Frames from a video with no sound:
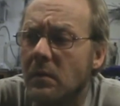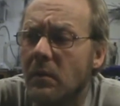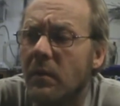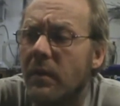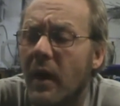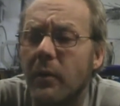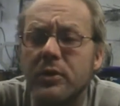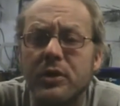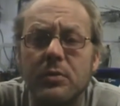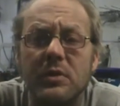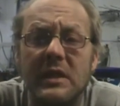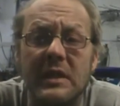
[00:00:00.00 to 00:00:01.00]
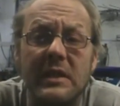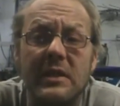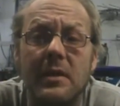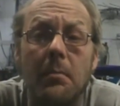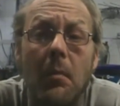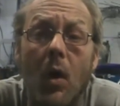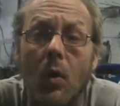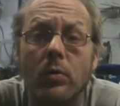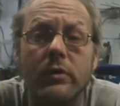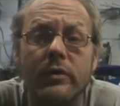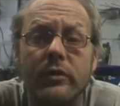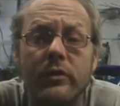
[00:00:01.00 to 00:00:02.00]
And that what you need the
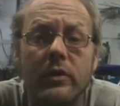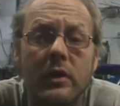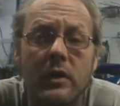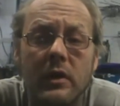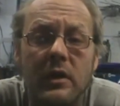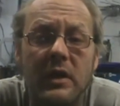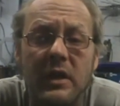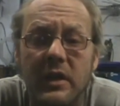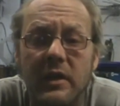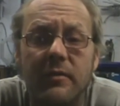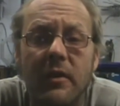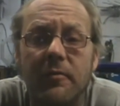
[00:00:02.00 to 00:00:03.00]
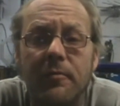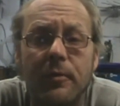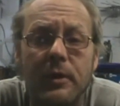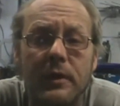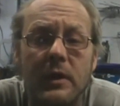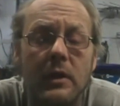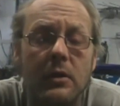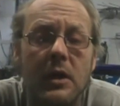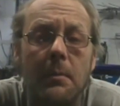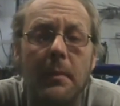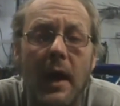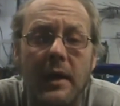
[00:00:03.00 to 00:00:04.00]
most, give up freely. It'll
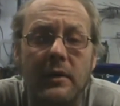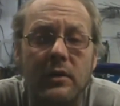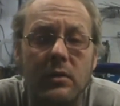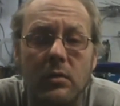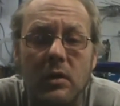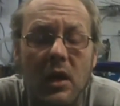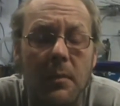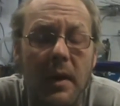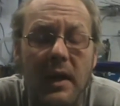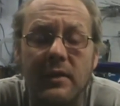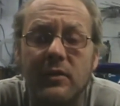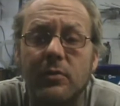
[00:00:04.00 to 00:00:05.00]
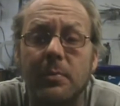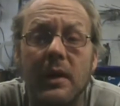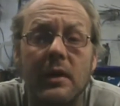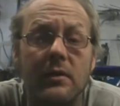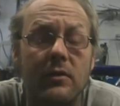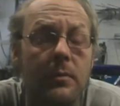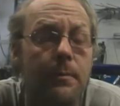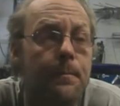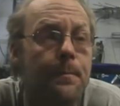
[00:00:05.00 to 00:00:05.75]
come back in spades.